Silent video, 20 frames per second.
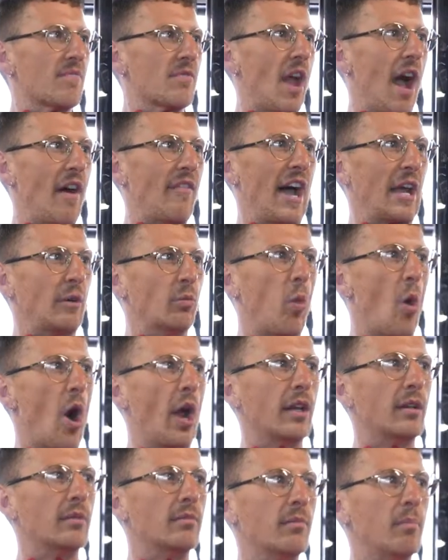I've had
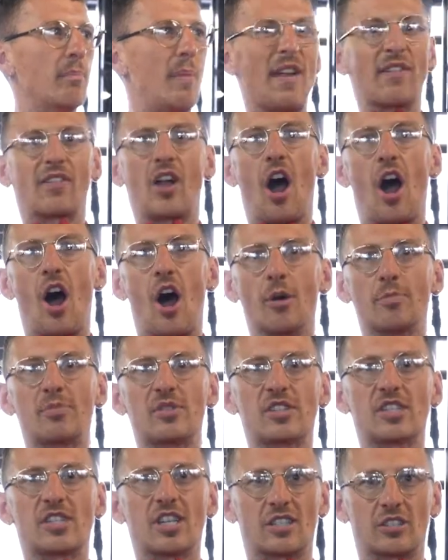one bit of
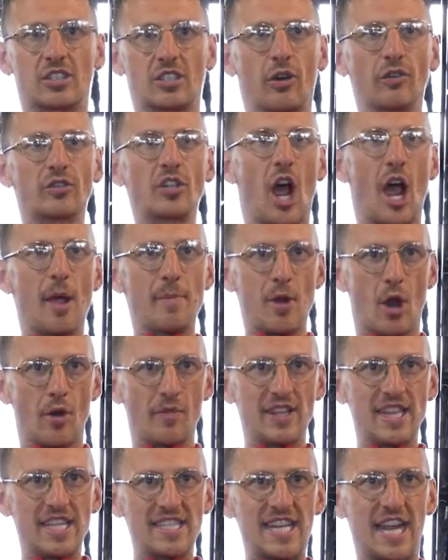carbs to sort of tide me
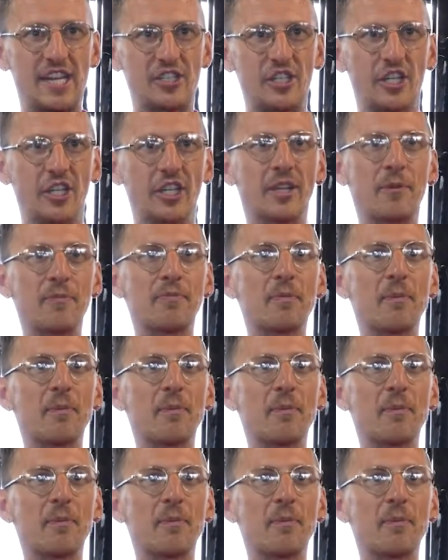over in this session,